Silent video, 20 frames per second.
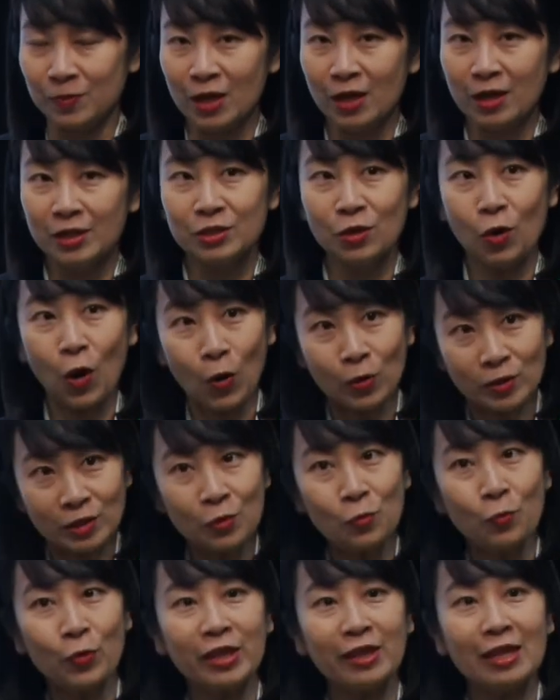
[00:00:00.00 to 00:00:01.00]
So also
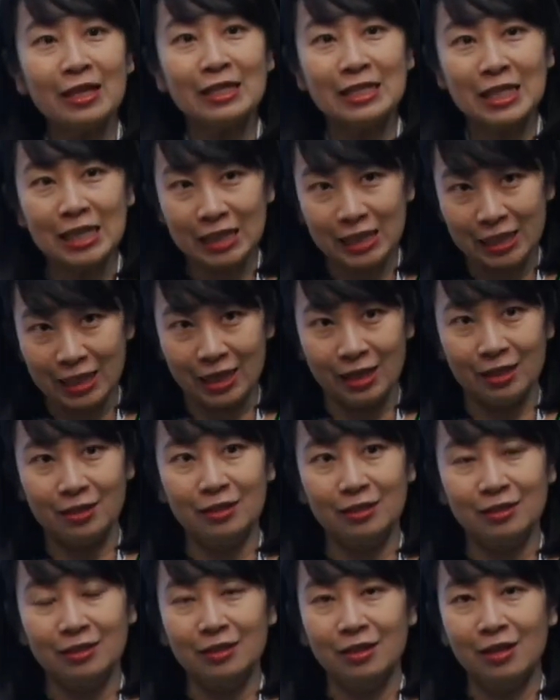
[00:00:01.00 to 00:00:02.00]
within this year,
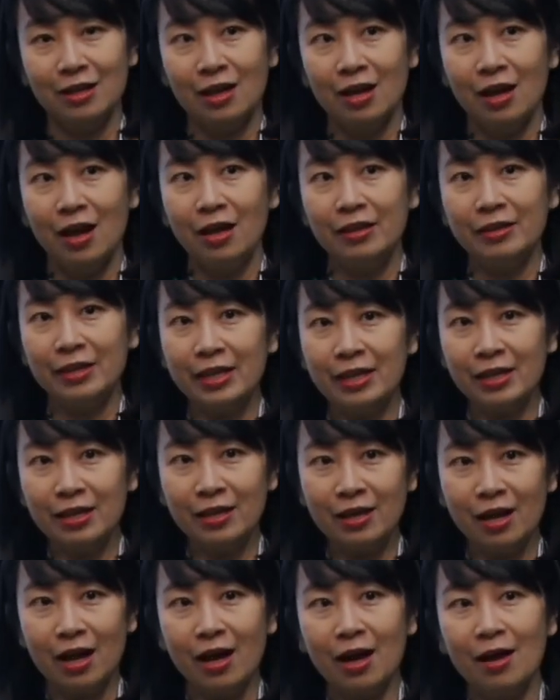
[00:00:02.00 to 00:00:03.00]

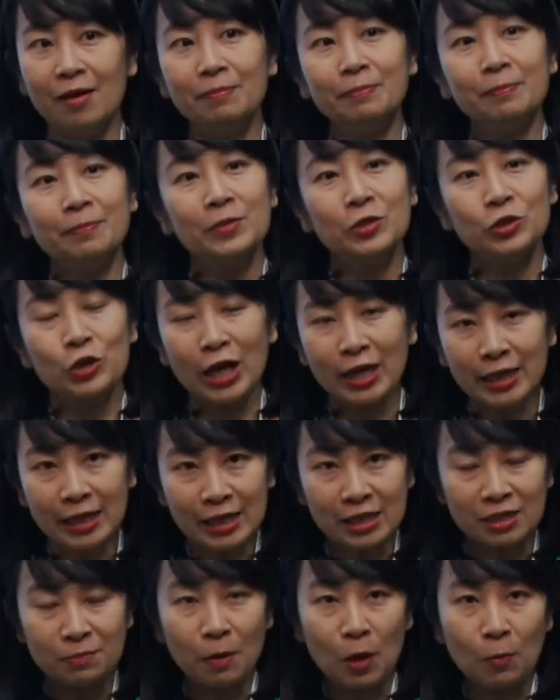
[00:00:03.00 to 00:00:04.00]
the um,
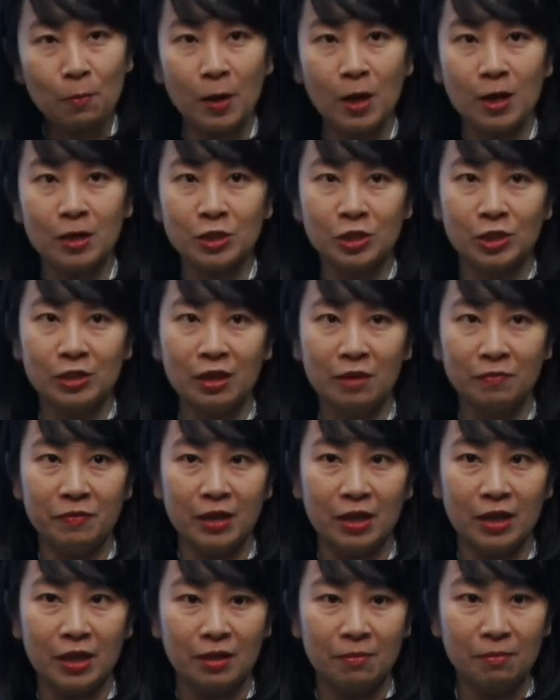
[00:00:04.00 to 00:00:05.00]
Chinese spokesperson of
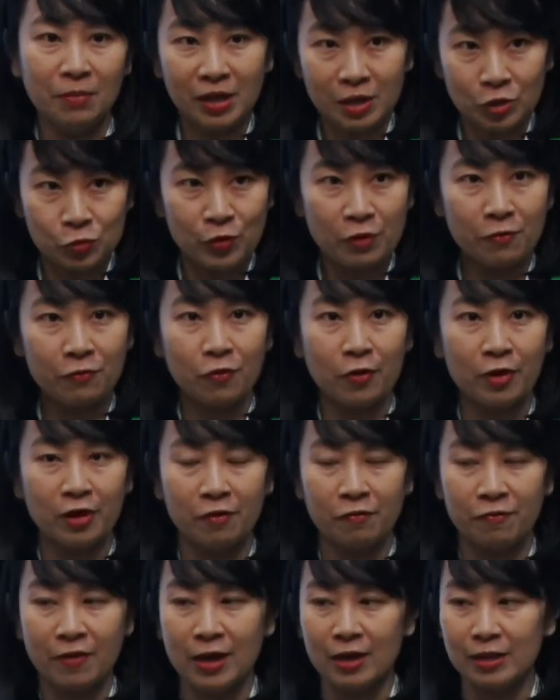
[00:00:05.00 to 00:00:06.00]
the Ministry of Foreign
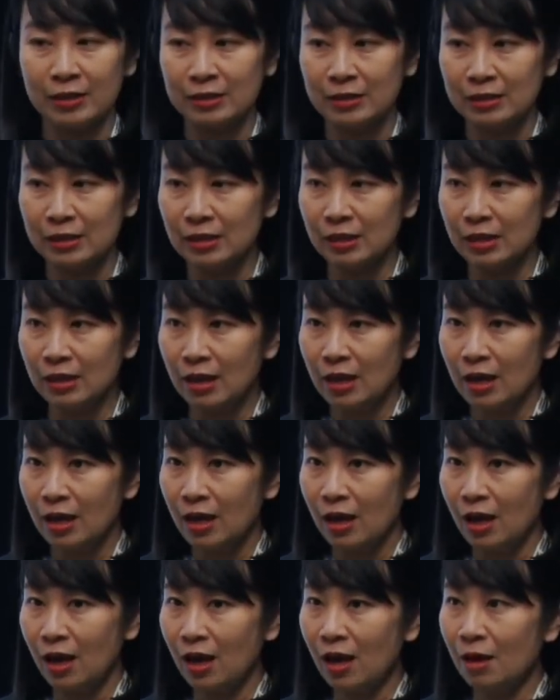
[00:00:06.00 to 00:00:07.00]
Affairs
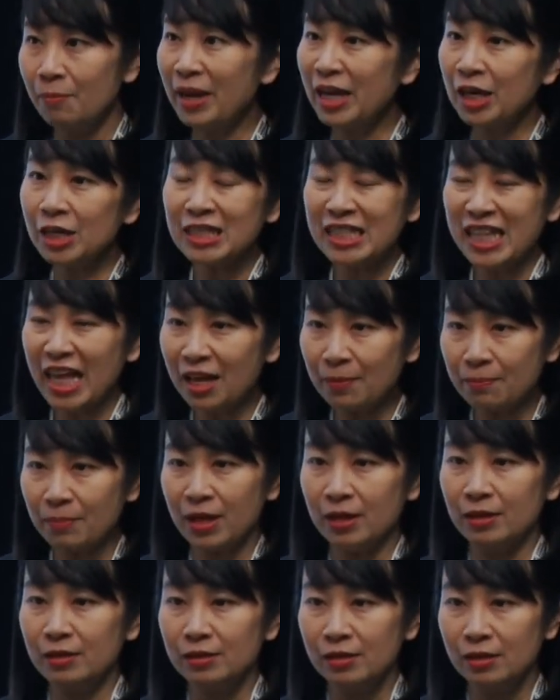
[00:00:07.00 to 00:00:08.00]
uh, made a
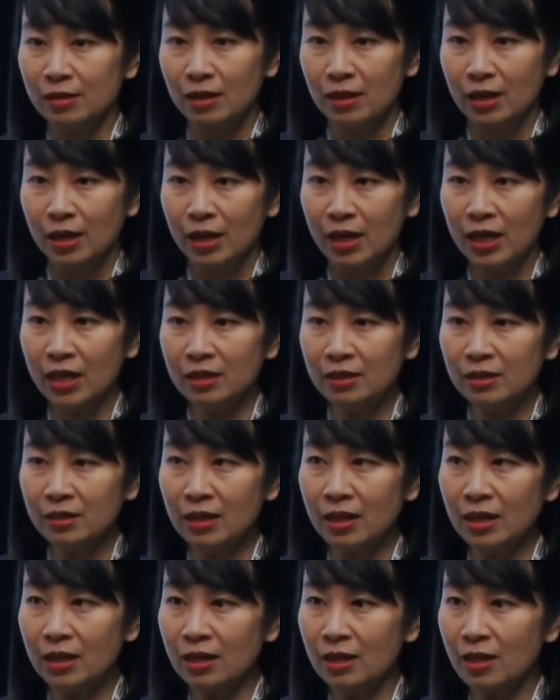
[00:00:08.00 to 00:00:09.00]
statement in
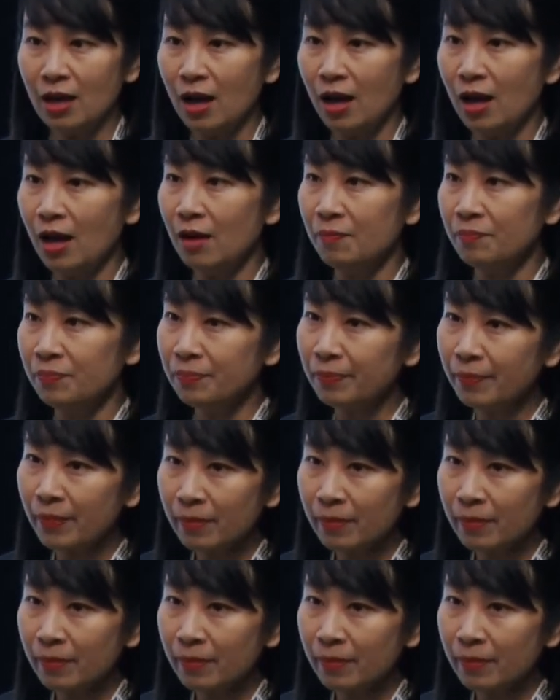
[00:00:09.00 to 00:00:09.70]
the um,